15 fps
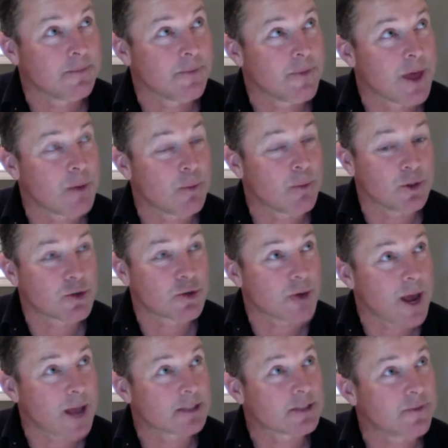that would
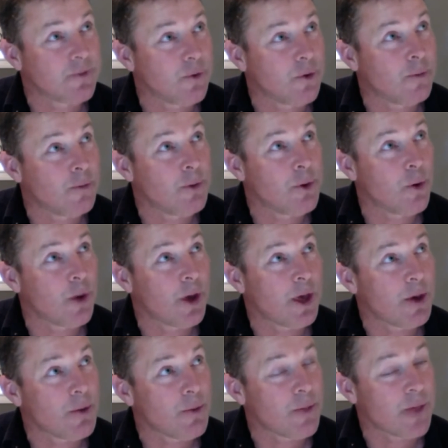transform your
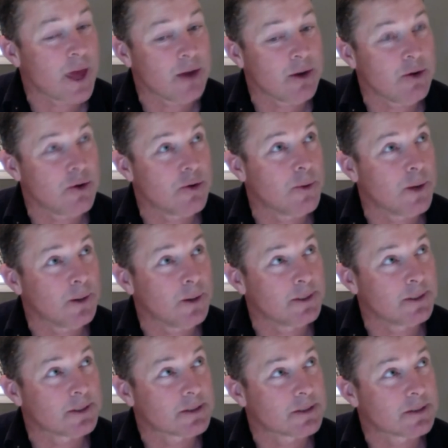health and your
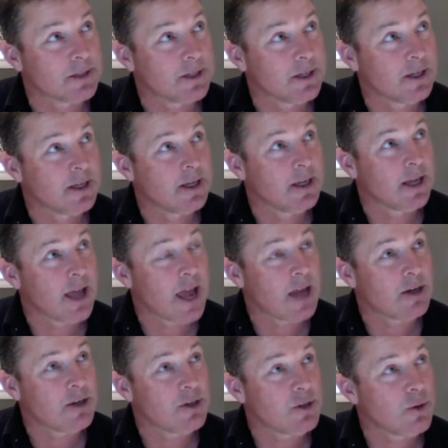wellness
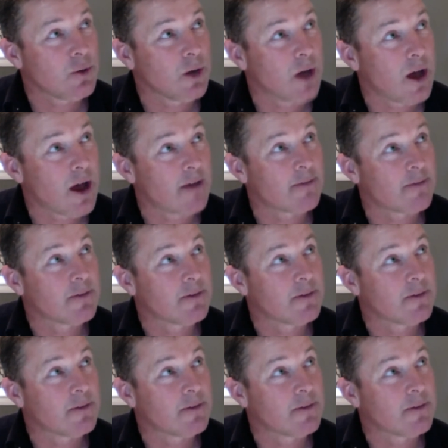and your life.